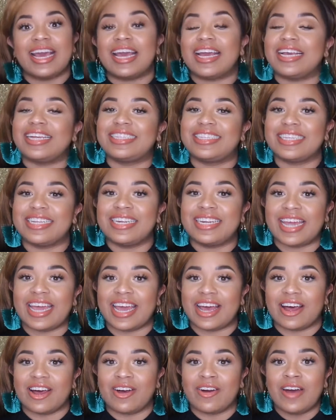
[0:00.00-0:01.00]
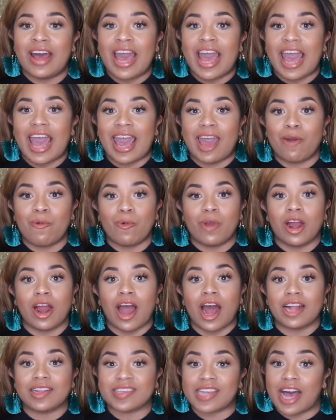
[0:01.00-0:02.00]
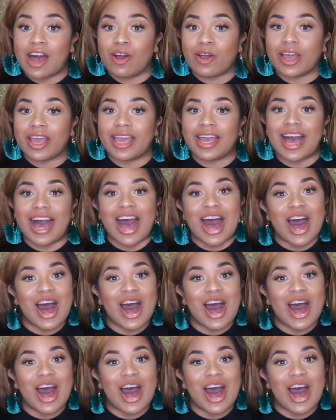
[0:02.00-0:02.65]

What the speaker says: It's Adele, and we're talking